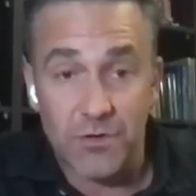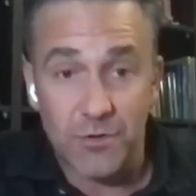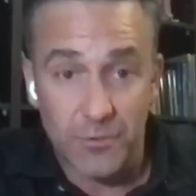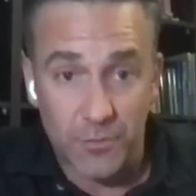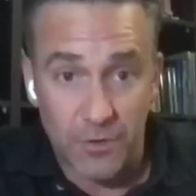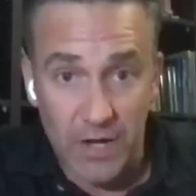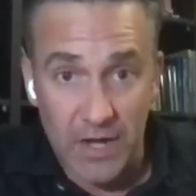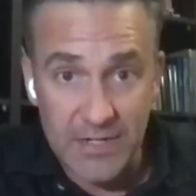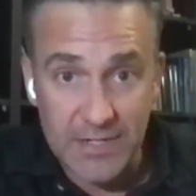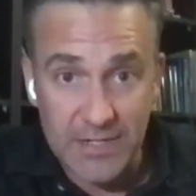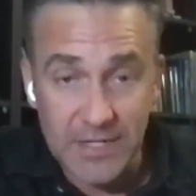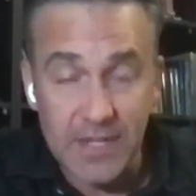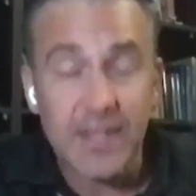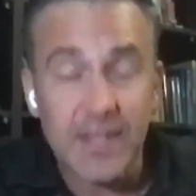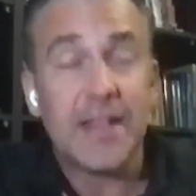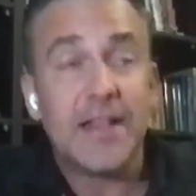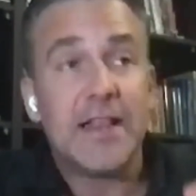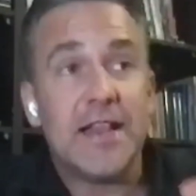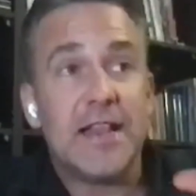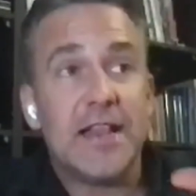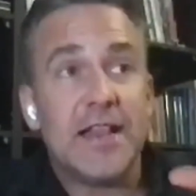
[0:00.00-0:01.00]
right?
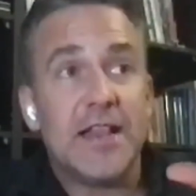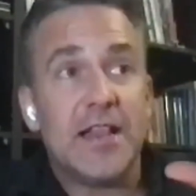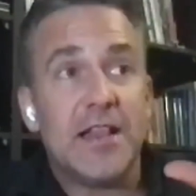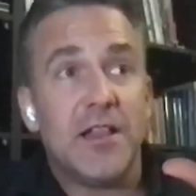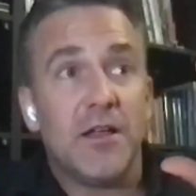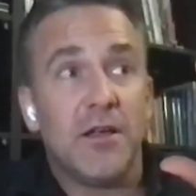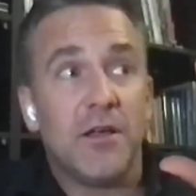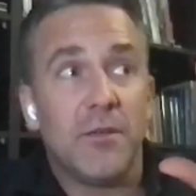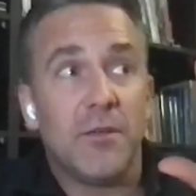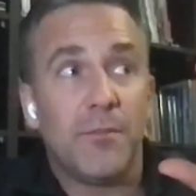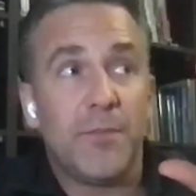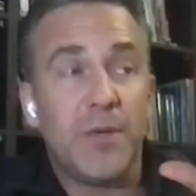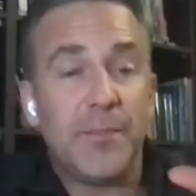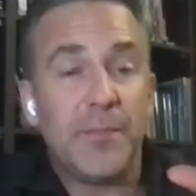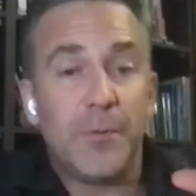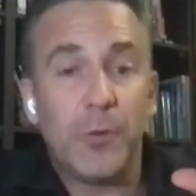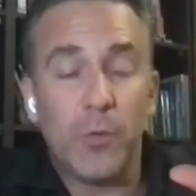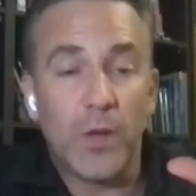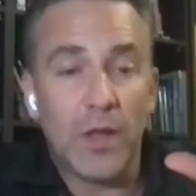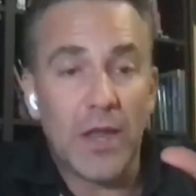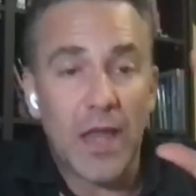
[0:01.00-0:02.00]

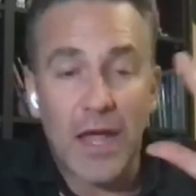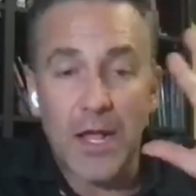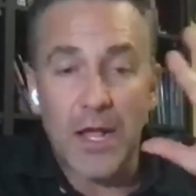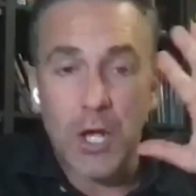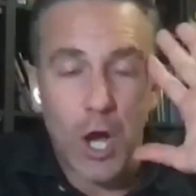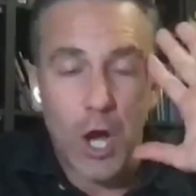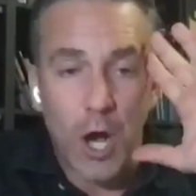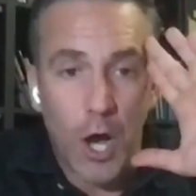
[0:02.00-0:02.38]
People were like,